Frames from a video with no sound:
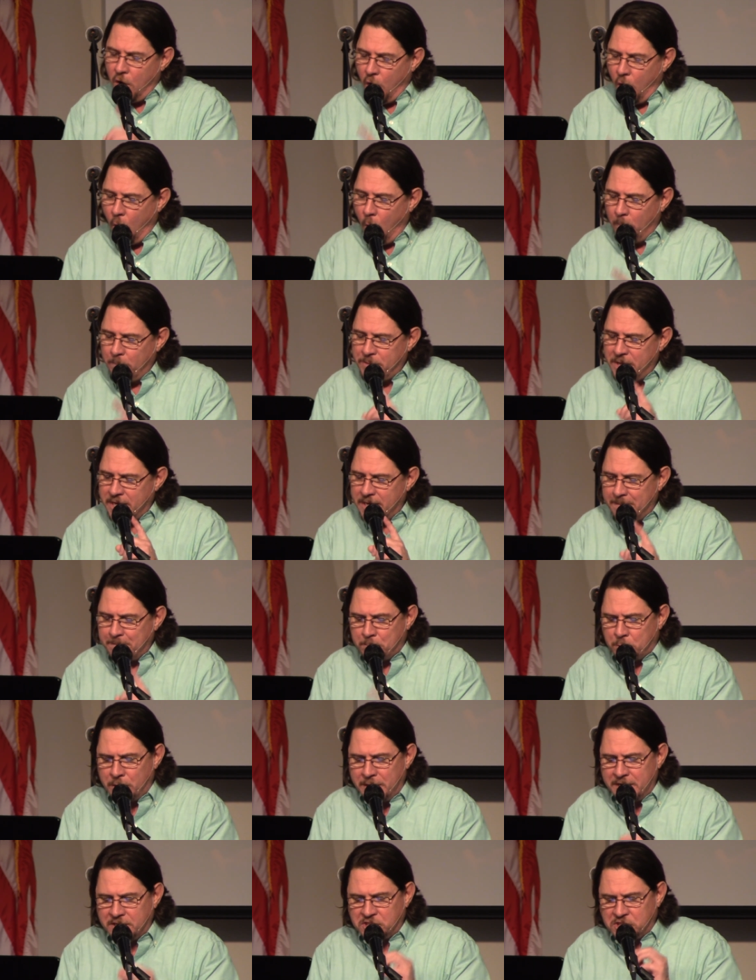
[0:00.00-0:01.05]
hope that it
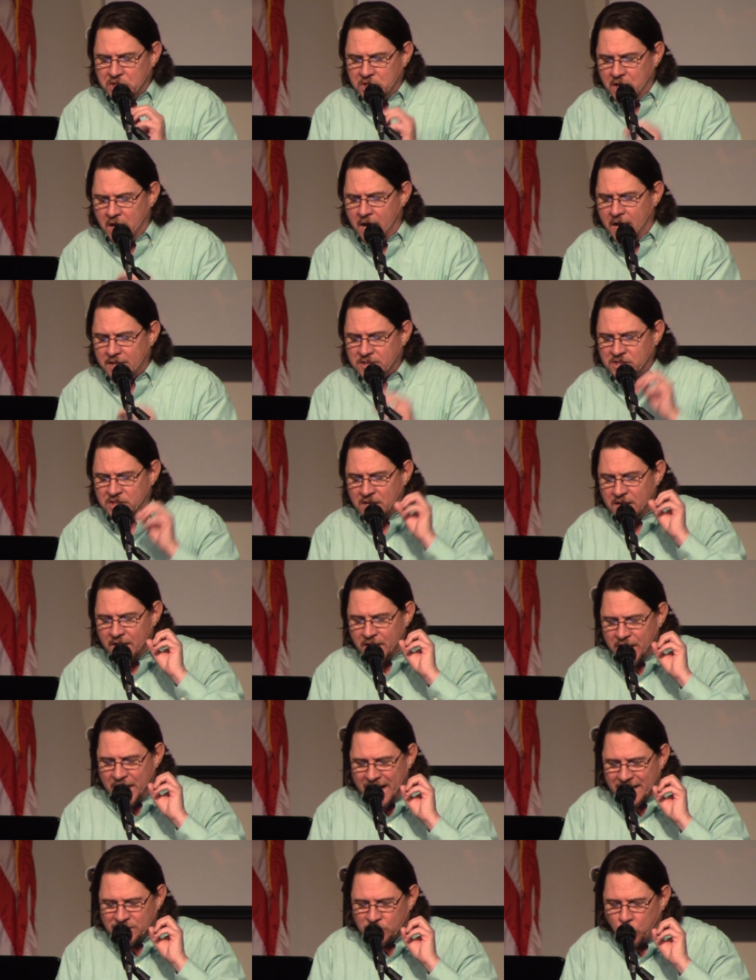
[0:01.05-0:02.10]
brings to us.
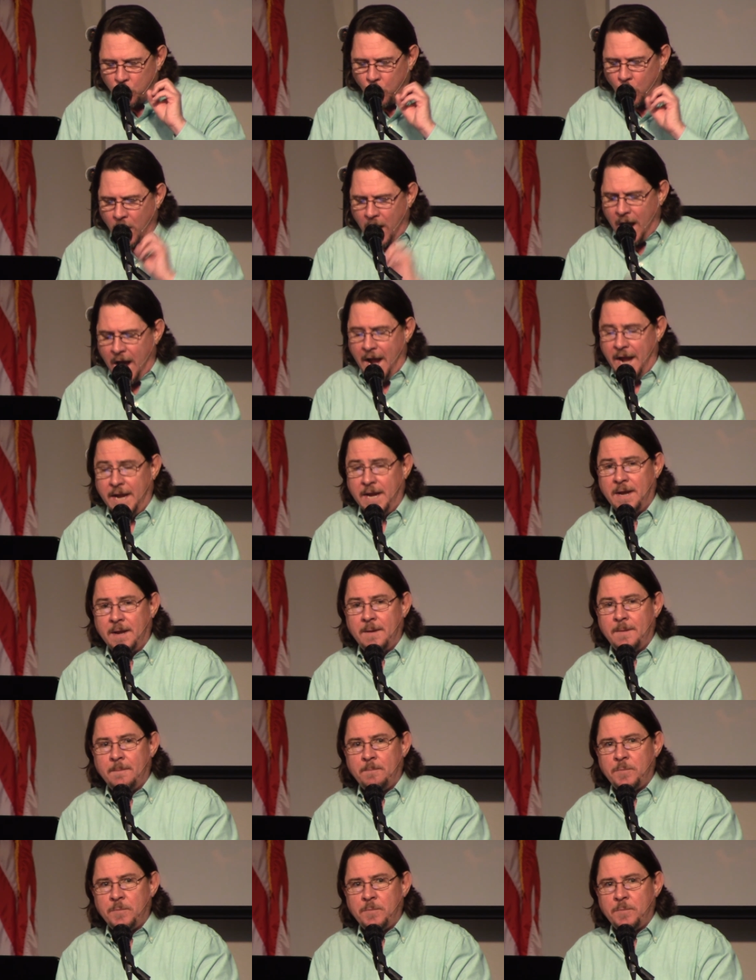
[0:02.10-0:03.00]
That's why.